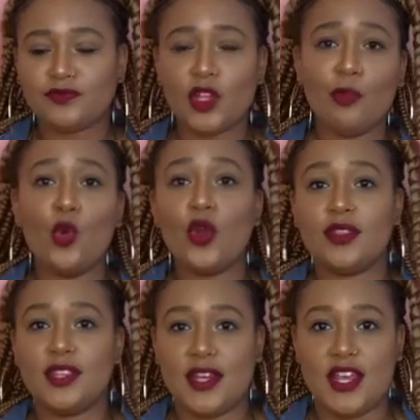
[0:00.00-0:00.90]

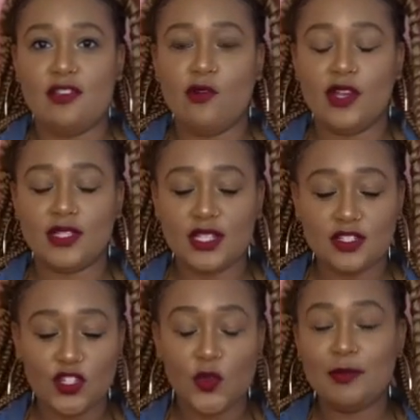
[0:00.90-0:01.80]
important than he was.
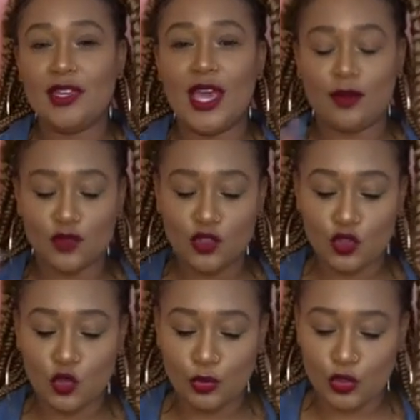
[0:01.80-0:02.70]
And so he became
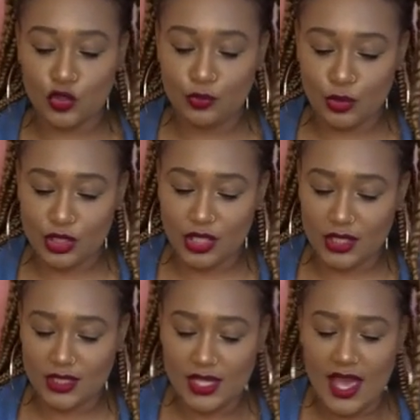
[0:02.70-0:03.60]
super
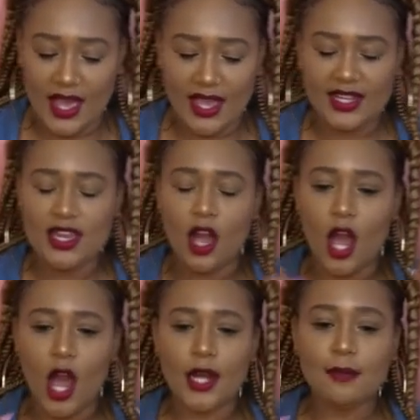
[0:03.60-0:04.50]
jealous. And he
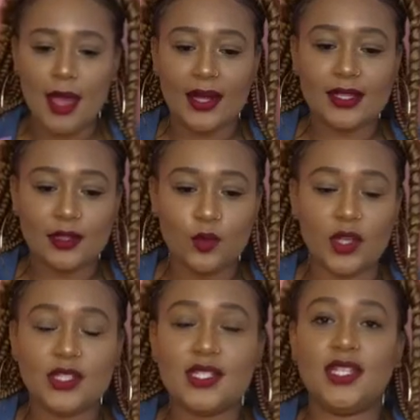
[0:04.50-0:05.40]
automatically
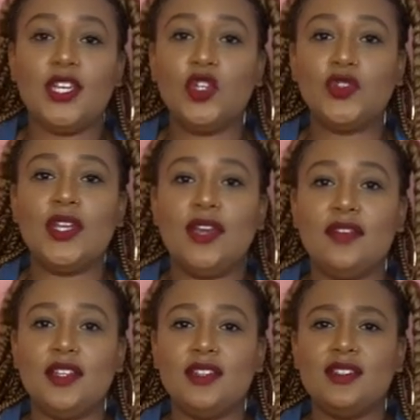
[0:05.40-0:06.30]
wanted to kill
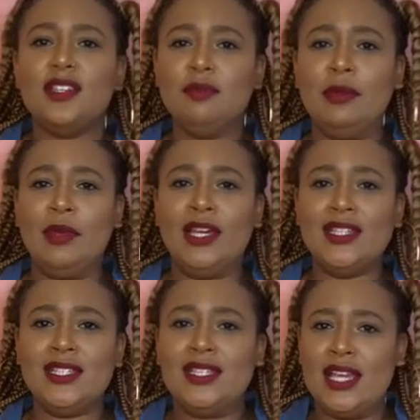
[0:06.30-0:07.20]
David simply
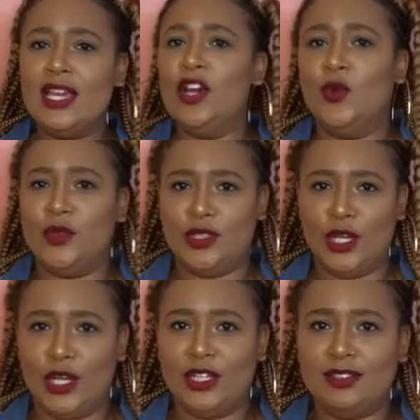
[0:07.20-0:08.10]
because his ego was
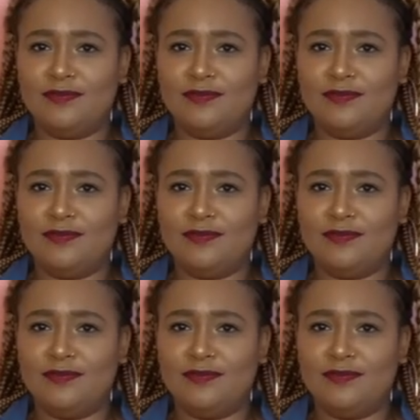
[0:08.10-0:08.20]
hurt.